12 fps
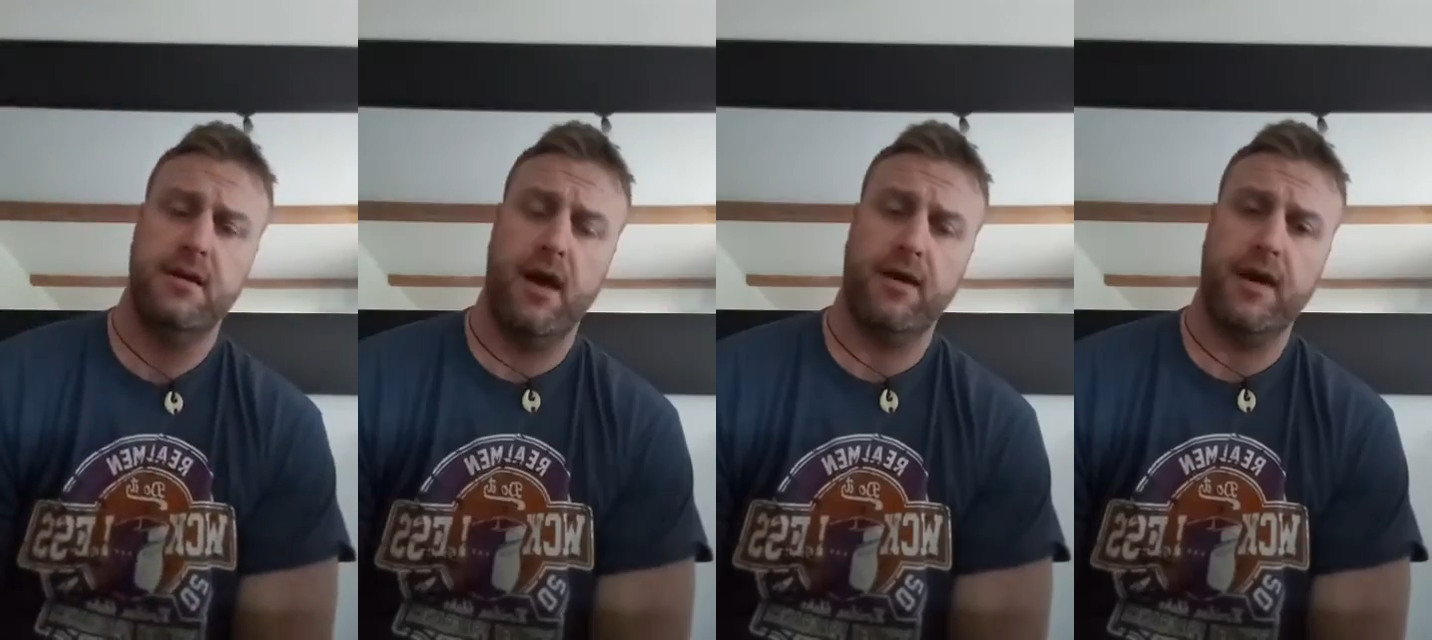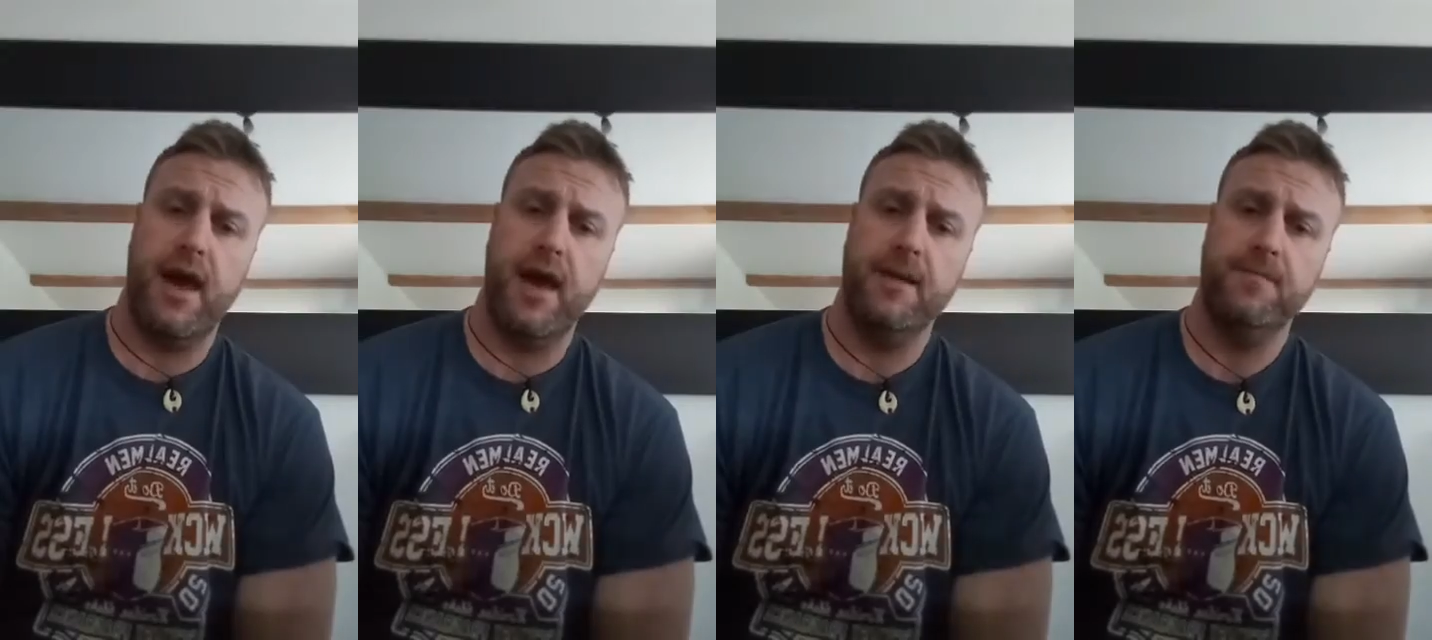
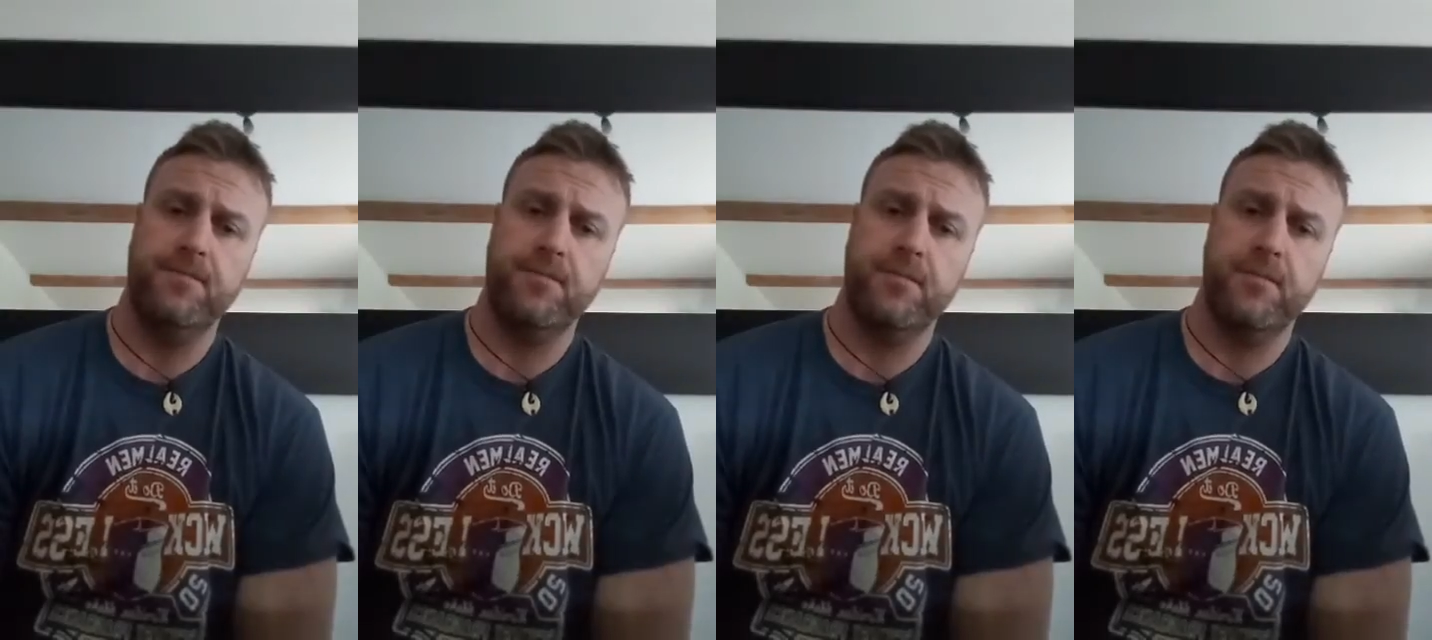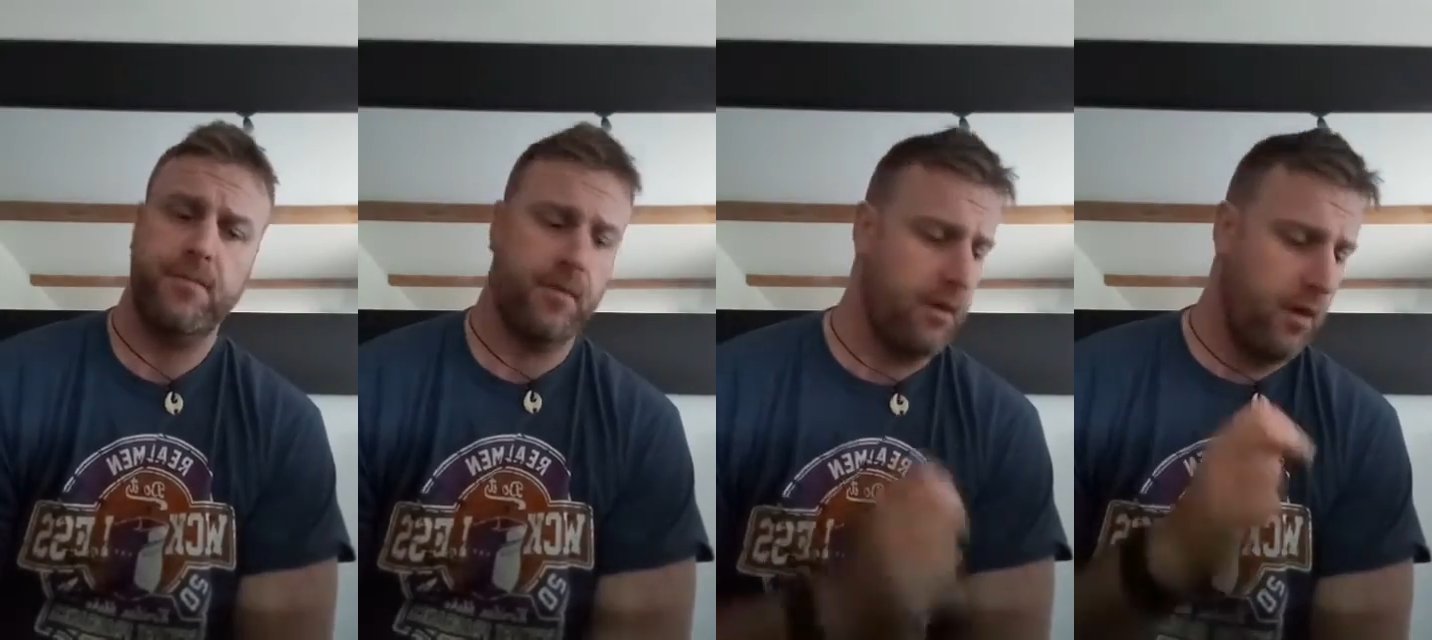okay,
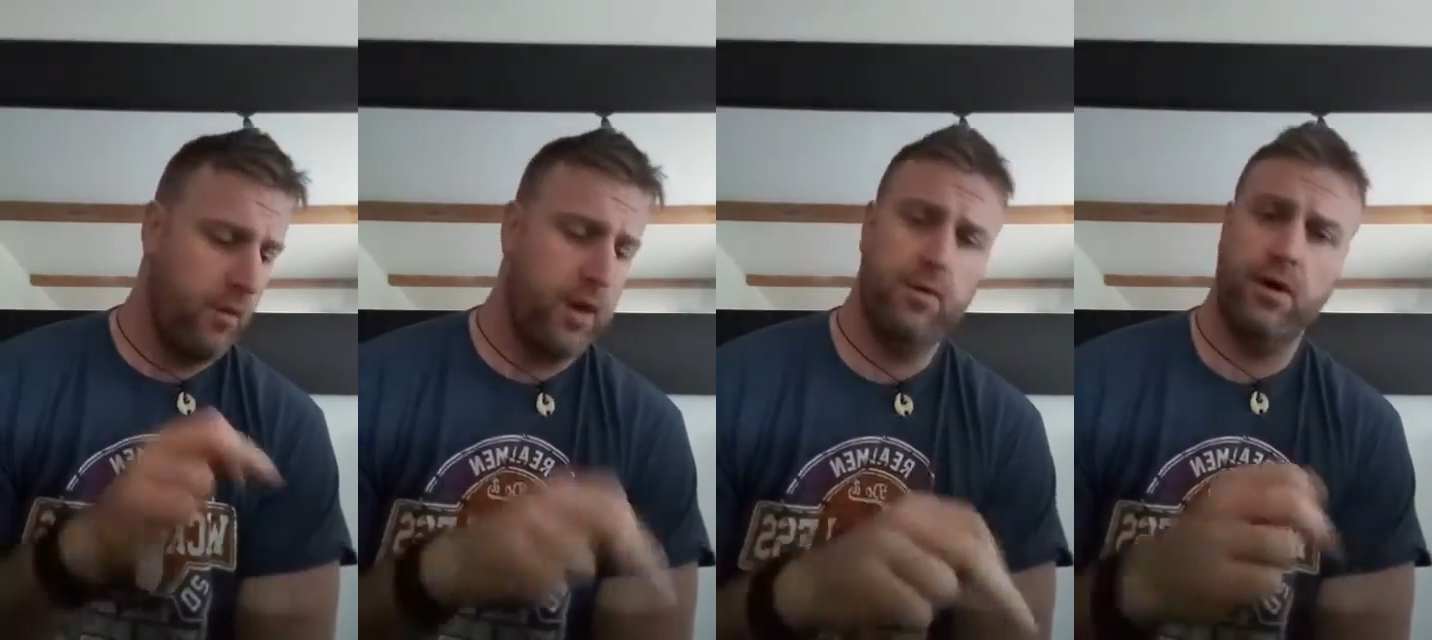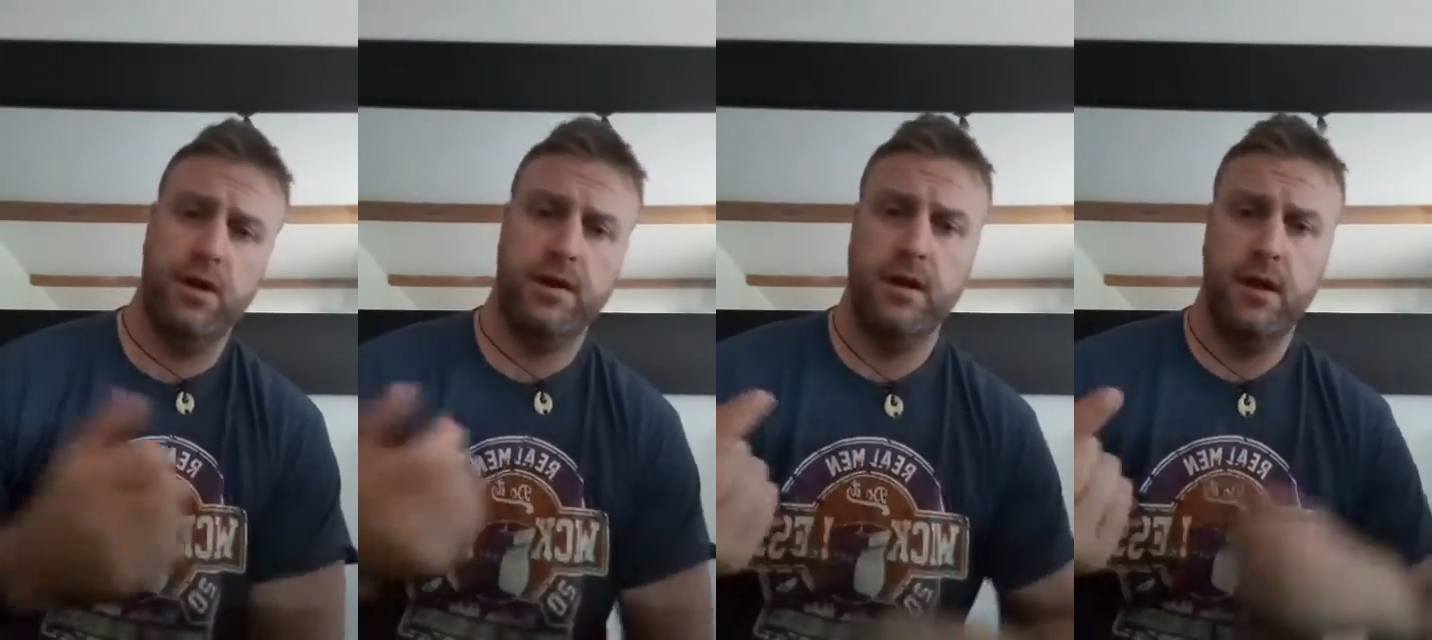we
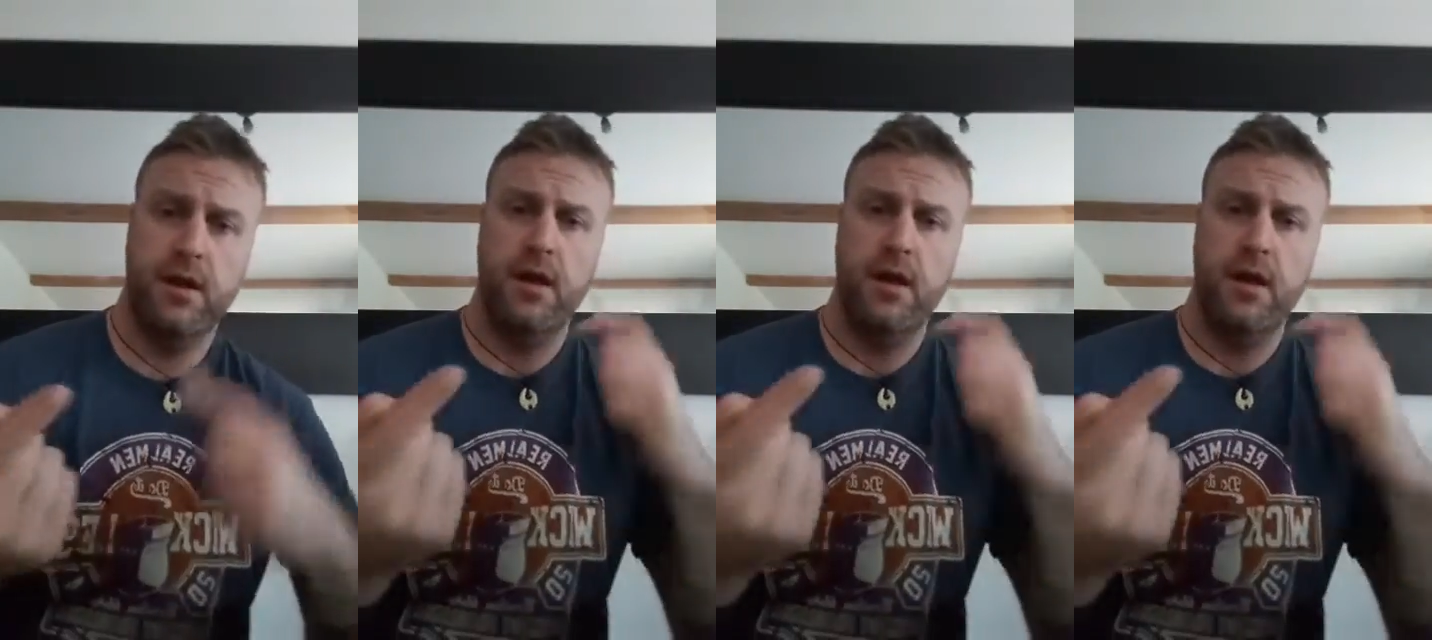would,